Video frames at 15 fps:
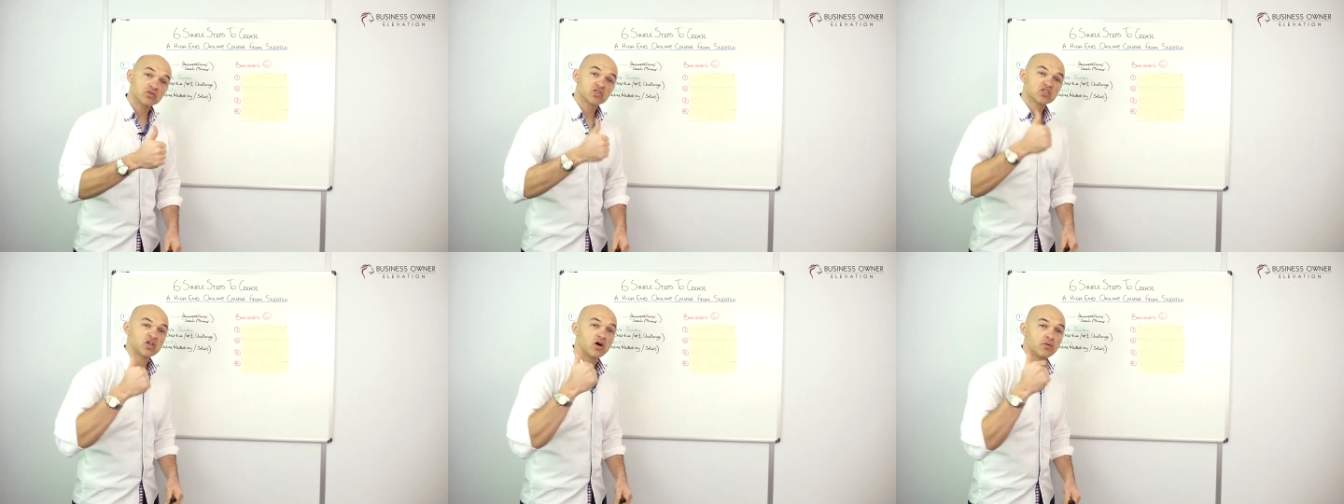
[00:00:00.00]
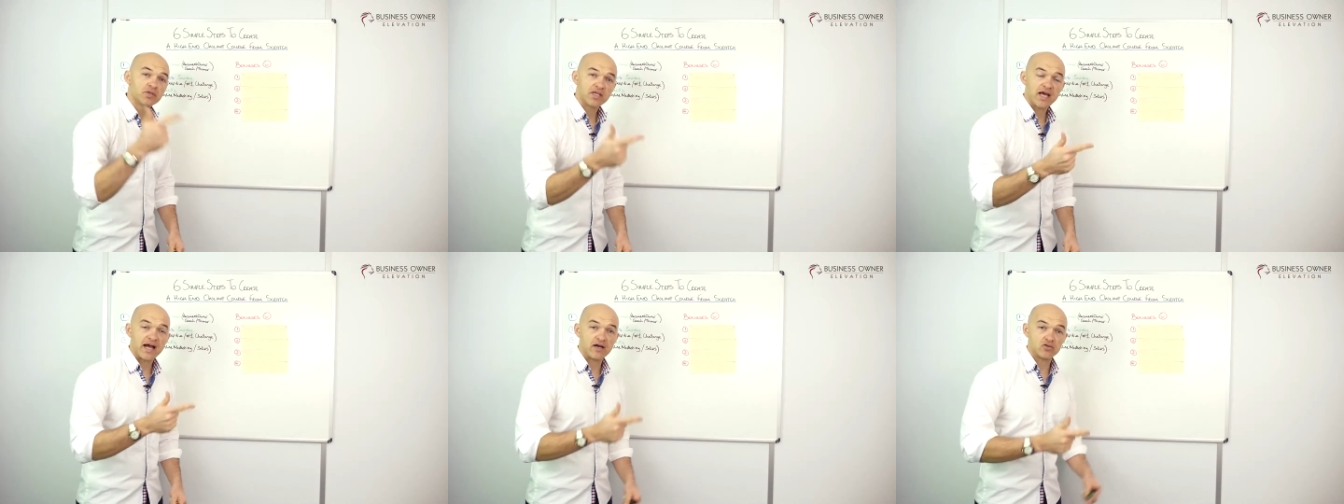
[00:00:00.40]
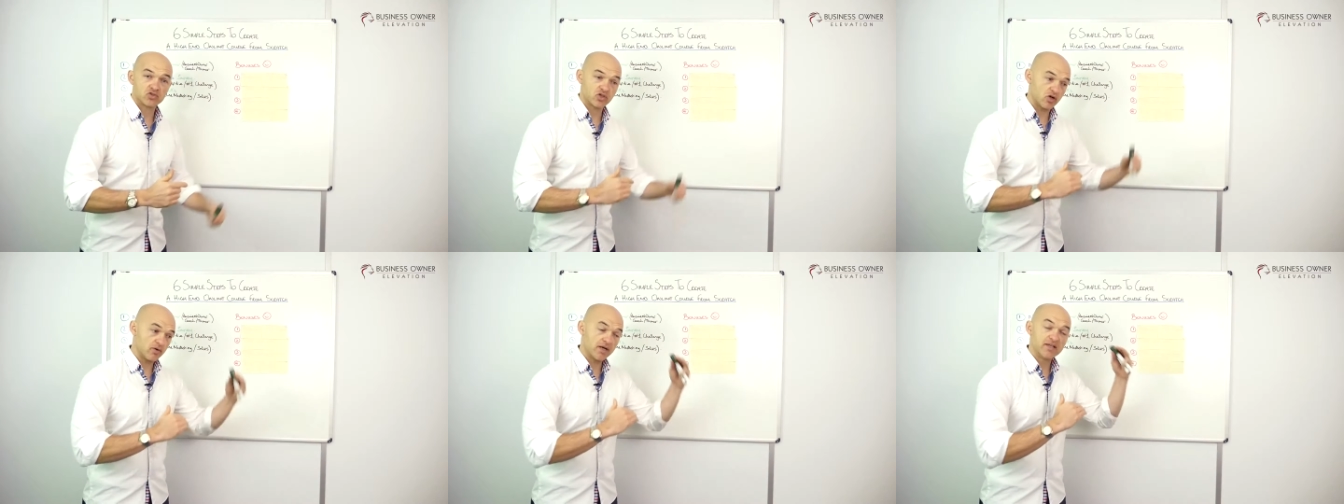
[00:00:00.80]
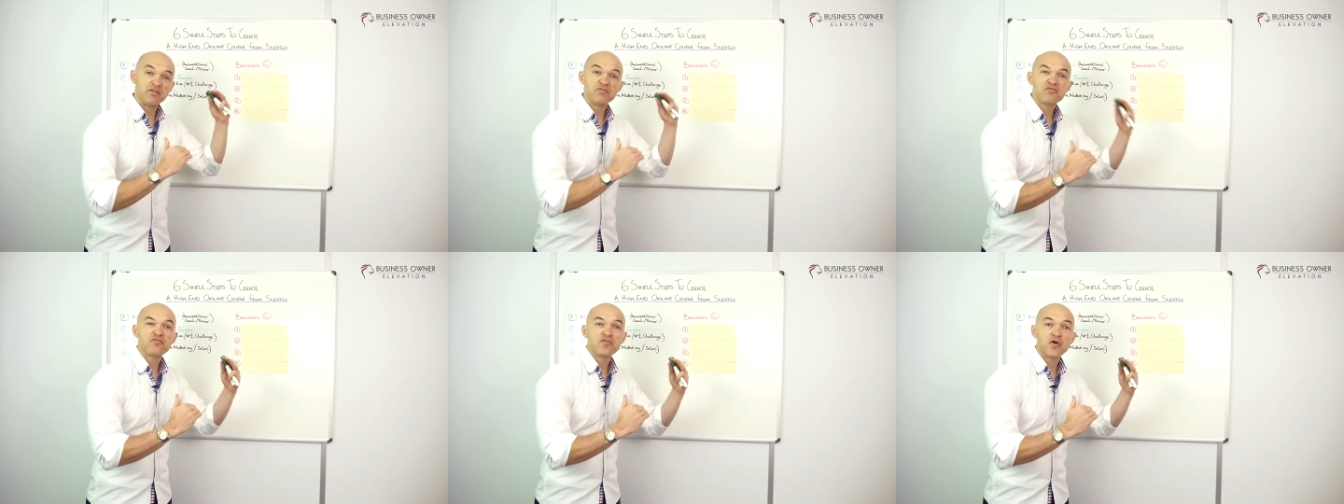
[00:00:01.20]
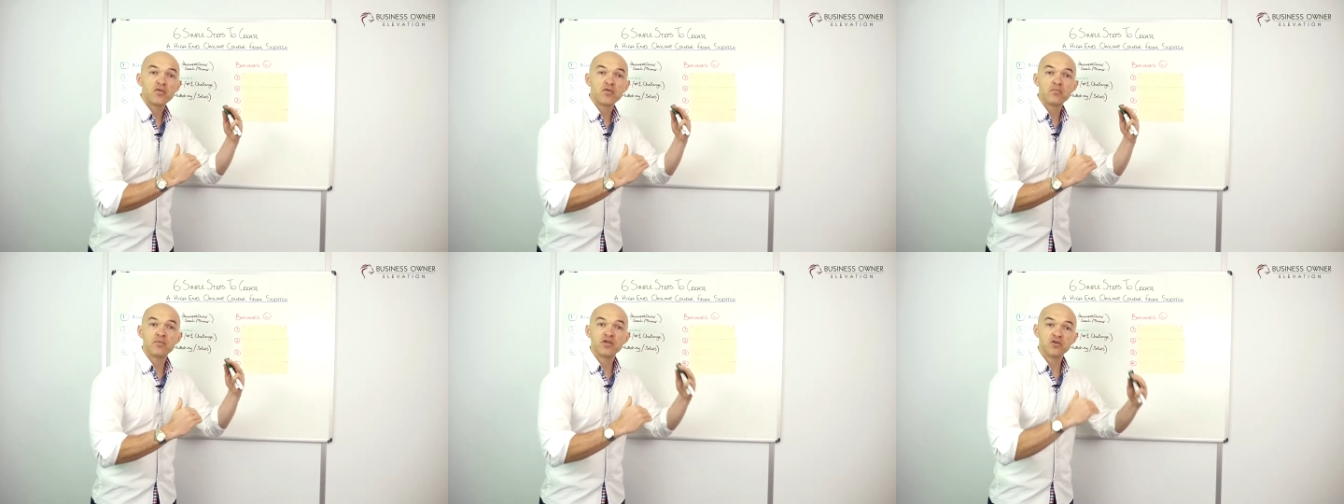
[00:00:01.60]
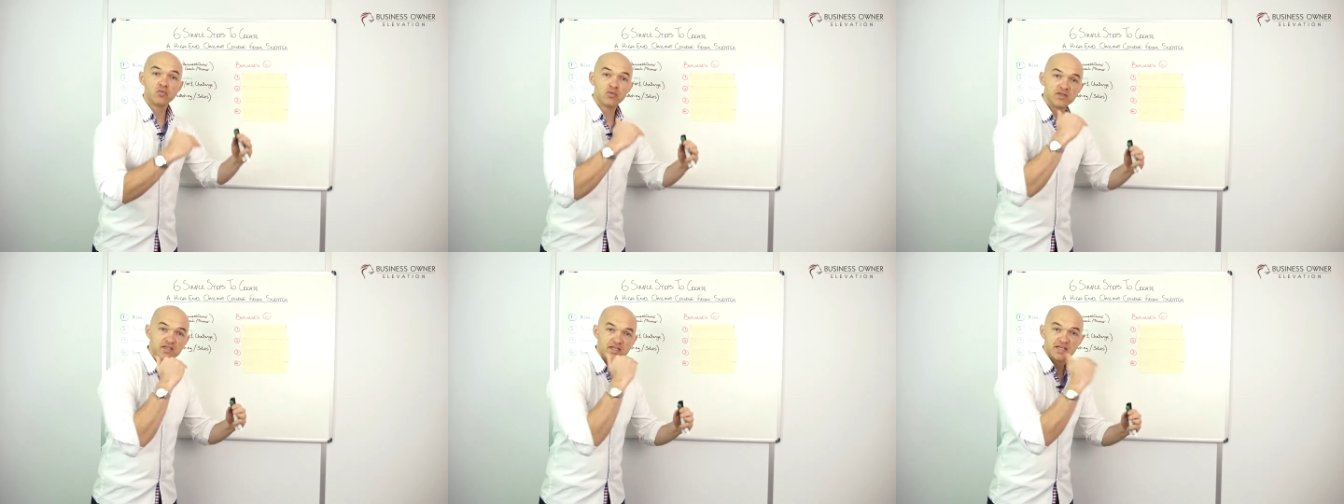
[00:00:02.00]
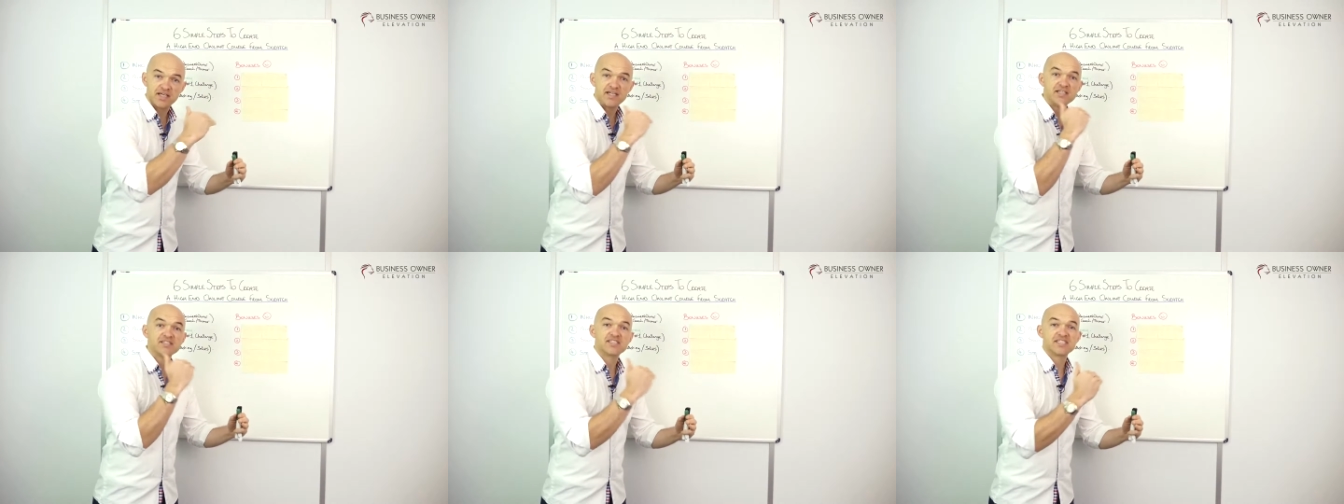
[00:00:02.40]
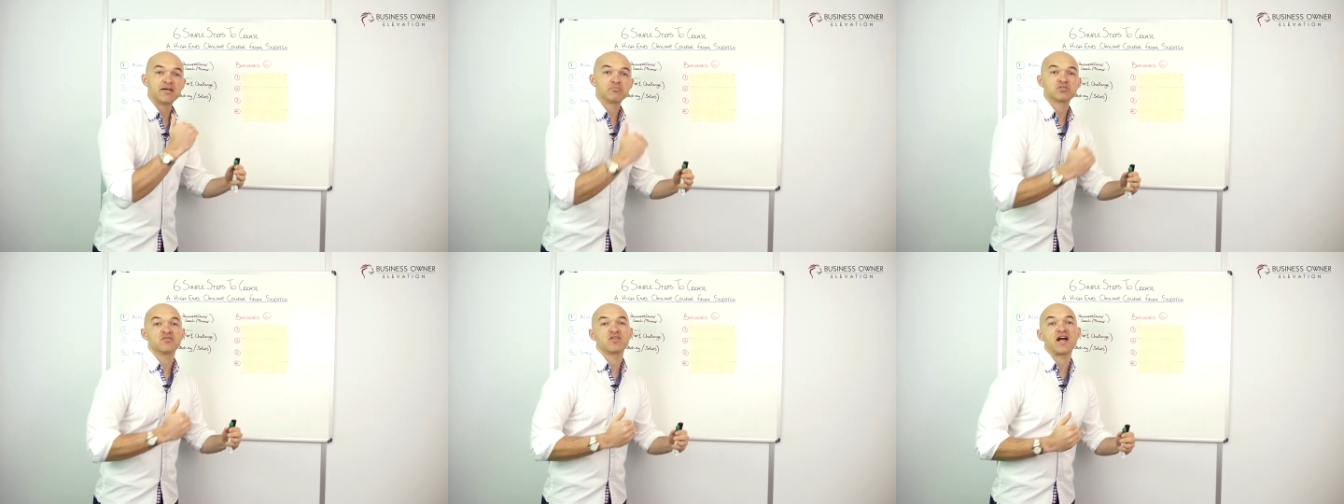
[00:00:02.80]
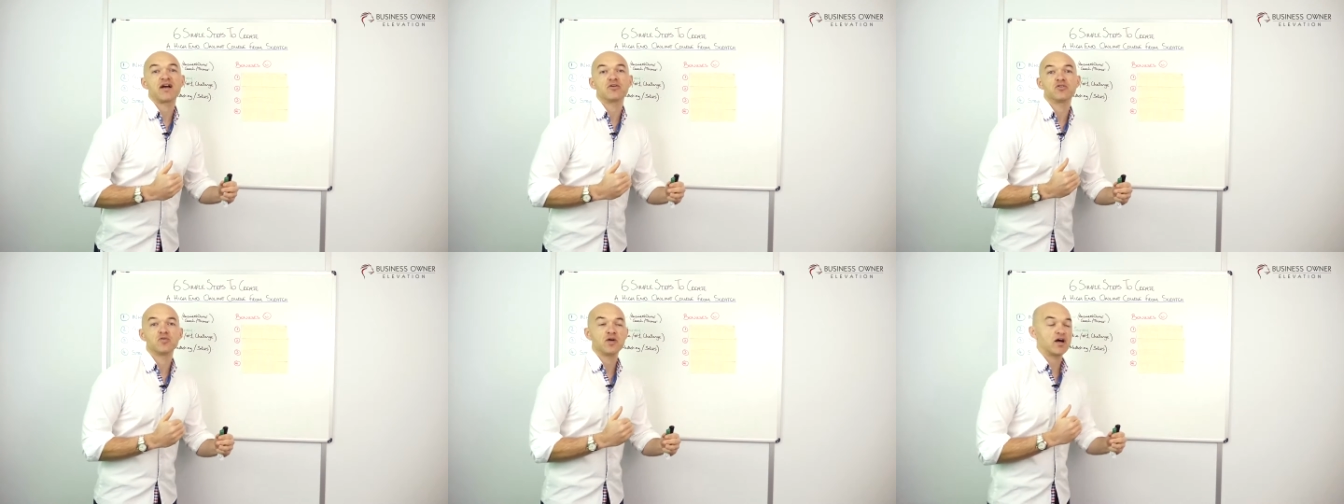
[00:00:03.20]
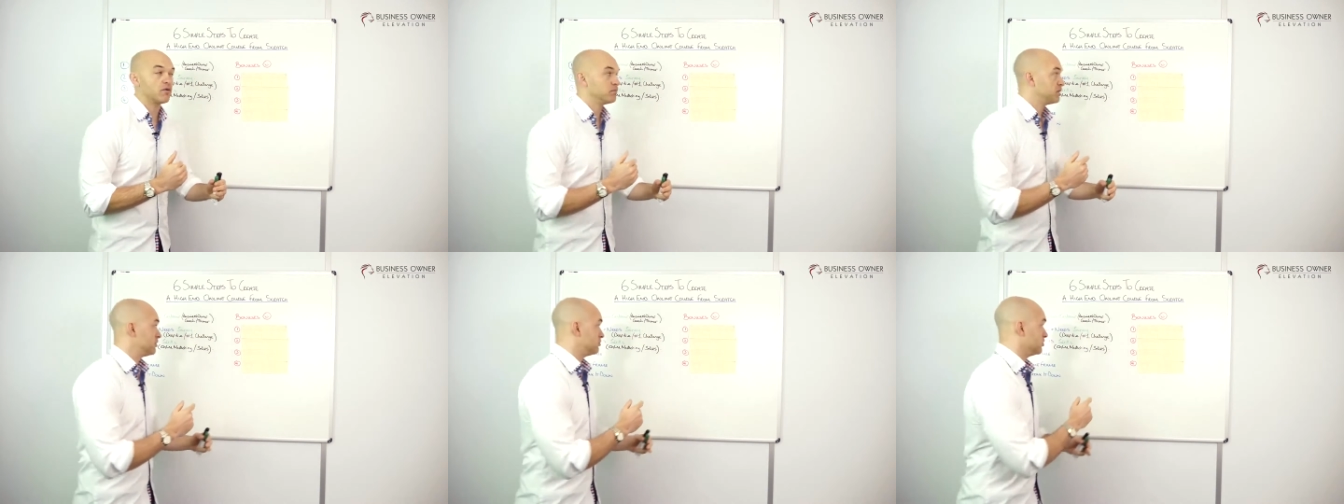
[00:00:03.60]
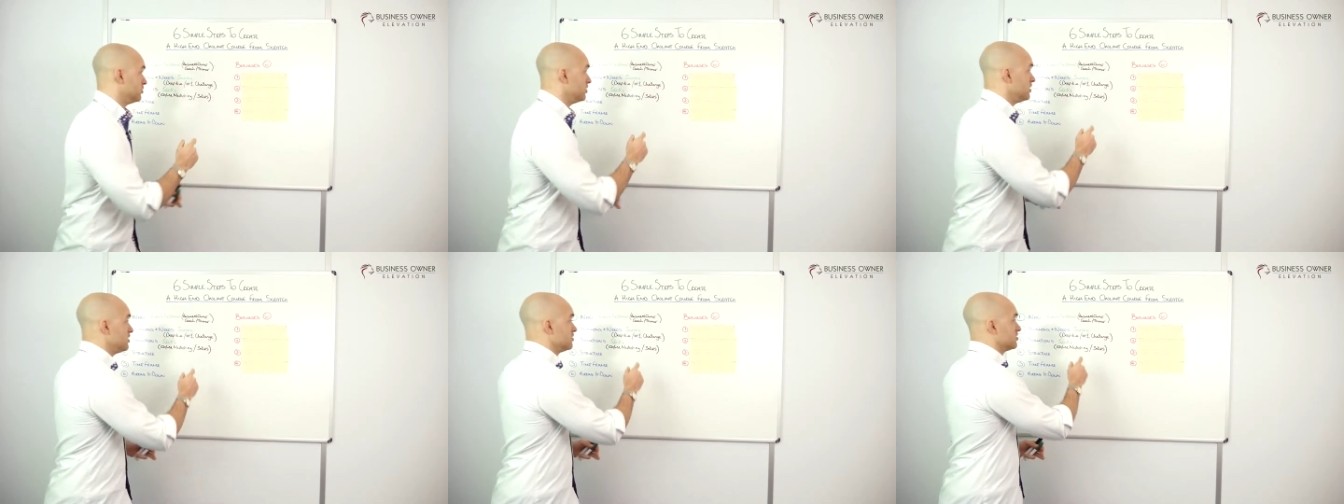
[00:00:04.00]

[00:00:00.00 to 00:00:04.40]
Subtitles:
start with your outro, and then fill the middle with the key steps of how you help people